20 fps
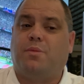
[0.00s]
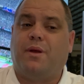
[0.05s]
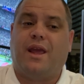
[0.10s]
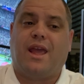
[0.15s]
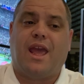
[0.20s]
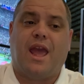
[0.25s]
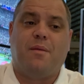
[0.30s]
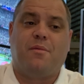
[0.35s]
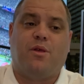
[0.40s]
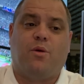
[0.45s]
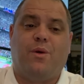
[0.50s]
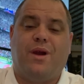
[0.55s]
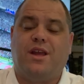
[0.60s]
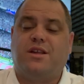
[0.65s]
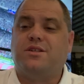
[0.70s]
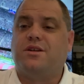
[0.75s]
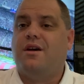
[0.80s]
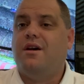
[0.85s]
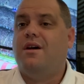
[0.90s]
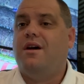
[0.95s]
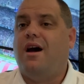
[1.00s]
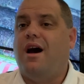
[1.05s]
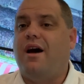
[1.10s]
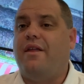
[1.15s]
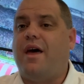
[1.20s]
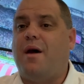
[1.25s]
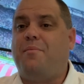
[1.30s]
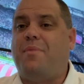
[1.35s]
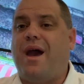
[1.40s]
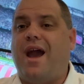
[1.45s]
play game of the weeks,
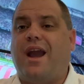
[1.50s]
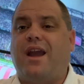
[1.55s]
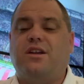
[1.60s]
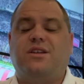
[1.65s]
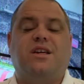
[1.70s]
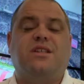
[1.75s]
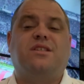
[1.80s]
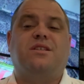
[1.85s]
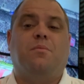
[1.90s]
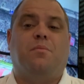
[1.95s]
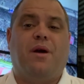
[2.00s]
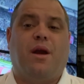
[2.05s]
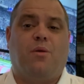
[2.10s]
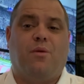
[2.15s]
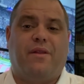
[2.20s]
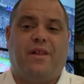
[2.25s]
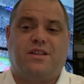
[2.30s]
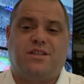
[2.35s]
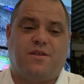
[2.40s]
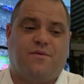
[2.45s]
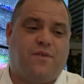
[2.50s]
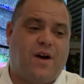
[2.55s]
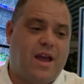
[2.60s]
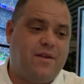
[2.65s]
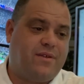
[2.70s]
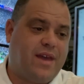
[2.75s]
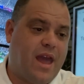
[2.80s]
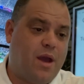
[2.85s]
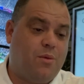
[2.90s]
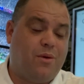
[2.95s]
that package, that's the big one, that's the
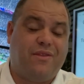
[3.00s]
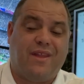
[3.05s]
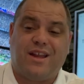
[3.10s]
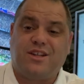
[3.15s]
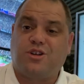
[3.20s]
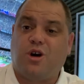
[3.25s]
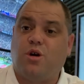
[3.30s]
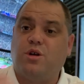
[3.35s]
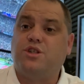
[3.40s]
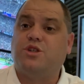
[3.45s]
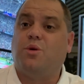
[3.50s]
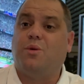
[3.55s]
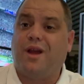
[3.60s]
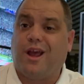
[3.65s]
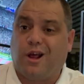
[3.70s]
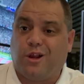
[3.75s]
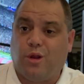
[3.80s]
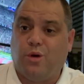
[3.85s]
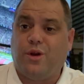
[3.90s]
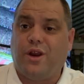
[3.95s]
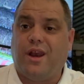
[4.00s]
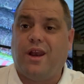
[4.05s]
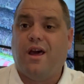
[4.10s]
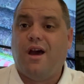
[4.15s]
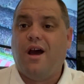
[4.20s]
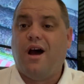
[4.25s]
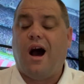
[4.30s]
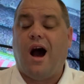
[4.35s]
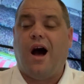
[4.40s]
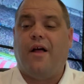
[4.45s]
5K one. That's also included
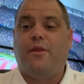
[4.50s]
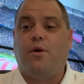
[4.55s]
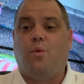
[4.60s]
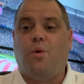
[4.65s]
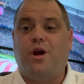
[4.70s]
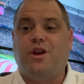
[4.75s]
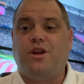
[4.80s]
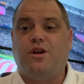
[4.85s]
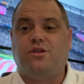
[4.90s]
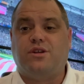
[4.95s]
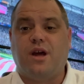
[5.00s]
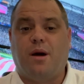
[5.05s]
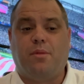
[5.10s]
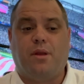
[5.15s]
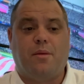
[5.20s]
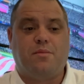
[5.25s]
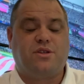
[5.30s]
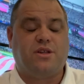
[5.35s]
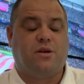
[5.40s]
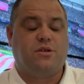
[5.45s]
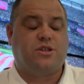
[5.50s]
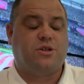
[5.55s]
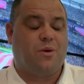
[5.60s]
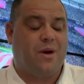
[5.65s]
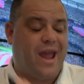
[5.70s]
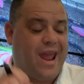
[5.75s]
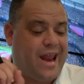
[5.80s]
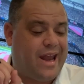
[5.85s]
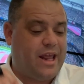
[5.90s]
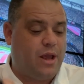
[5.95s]
on the one-year double-up sale. So
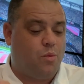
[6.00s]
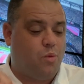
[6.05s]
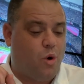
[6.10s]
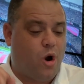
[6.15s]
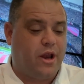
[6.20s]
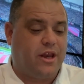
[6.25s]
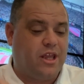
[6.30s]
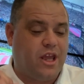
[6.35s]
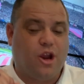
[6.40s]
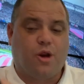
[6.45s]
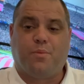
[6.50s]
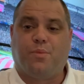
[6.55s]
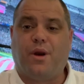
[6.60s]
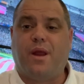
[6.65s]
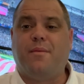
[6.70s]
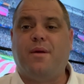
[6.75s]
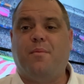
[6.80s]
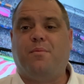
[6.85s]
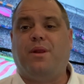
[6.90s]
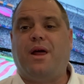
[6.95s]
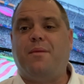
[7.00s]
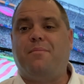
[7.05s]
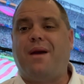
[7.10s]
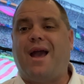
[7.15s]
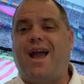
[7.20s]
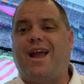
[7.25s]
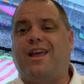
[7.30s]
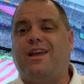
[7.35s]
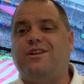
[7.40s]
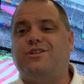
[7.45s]
any one-year premium play
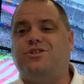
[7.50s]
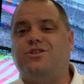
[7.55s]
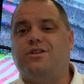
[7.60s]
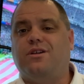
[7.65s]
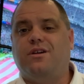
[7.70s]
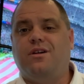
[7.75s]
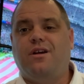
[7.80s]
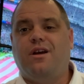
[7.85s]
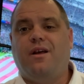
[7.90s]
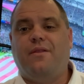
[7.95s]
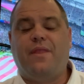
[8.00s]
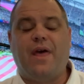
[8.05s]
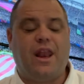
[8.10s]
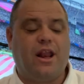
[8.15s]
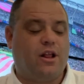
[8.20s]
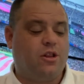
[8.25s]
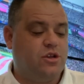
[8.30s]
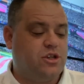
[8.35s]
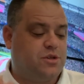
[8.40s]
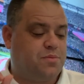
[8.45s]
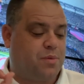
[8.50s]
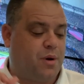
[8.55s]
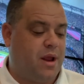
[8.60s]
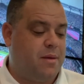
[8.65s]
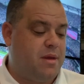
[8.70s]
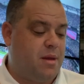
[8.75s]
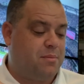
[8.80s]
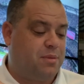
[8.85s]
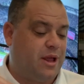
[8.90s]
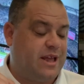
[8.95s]
package that includes
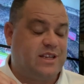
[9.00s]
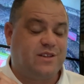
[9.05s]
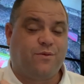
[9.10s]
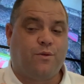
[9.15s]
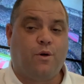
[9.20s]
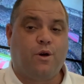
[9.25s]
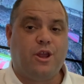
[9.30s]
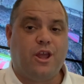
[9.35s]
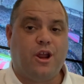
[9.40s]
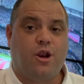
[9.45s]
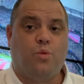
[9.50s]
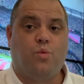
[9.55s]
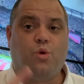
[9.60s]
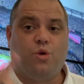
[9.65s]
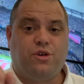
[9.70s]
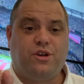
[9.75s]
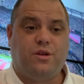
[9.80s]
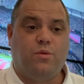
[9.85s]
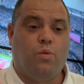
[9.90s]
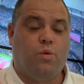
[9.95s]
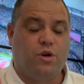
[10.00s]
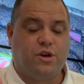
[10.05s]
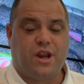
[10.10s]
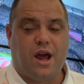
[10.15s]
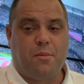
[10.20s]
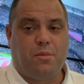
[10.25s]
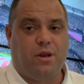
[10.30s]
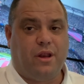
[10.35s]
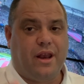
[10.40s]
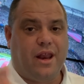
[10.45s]
premium plays for a year, we're
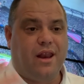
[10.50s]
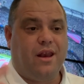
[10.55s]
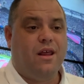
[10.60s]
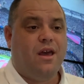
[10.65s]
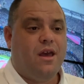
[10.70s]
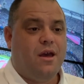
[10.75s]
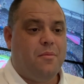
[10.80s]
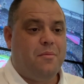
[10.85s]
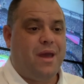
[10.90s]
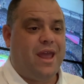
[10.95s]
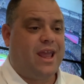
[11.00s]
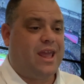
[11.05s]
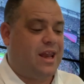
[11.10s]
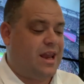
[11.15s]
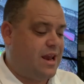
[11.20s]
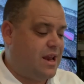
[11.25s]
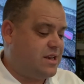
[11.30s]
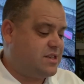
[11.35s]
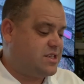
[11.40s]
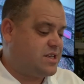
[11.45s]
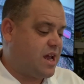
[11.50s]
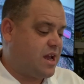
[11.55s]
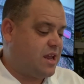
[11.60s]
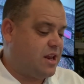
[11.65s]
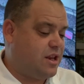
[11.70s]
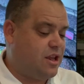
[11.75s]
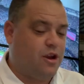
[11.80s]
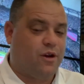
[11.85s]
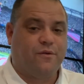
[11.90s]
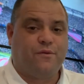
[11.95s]
doubling it, making it a
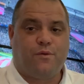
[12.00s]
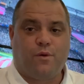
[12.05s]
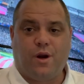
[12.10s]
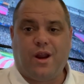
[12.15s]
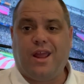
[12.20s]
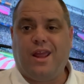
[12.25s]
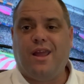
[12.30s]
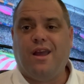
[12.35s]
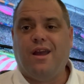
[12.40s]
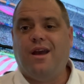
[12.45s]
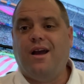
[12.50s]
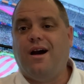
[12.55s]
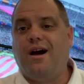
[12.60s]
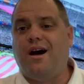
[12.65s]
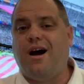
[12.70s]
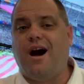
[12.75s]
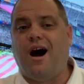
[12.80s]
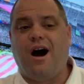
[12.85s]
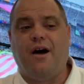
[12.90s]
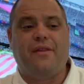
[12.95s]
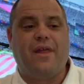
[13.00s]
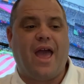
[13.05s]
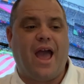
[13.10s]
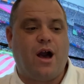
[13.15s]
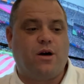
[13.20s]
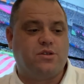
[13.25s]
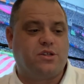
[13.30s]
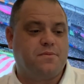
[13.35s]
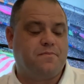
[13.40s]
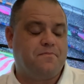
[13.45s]
second year free on the
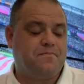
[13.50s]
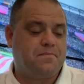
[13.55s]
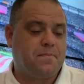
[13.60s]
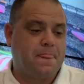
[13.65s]
house.